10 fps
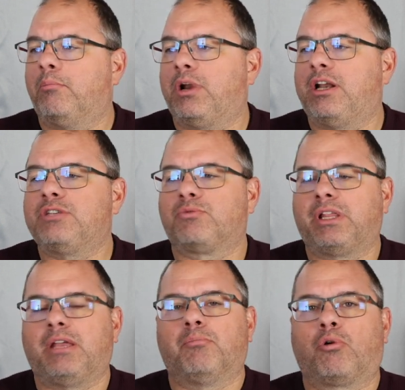But it is
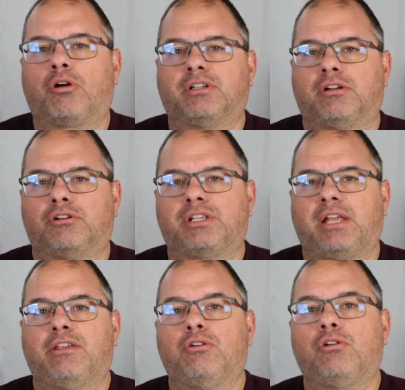really important to
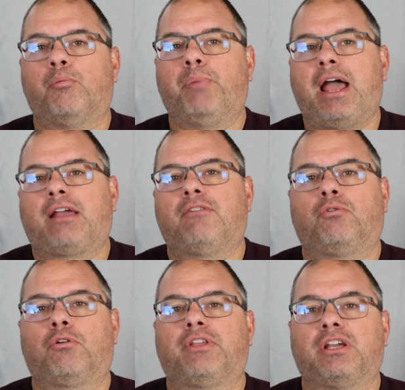understand that you can go back and
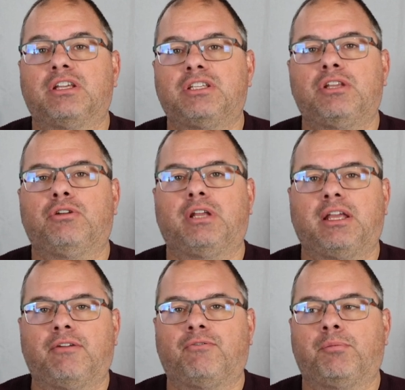forth and continue to
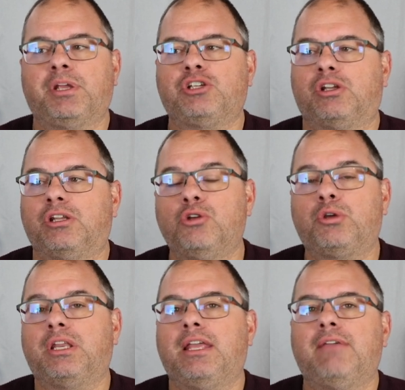get information. You
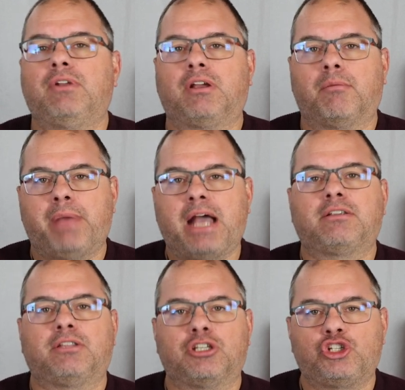can even come back
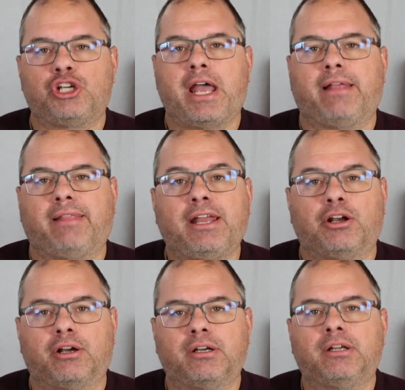to this chat
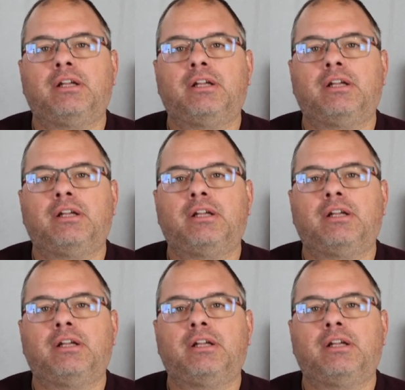later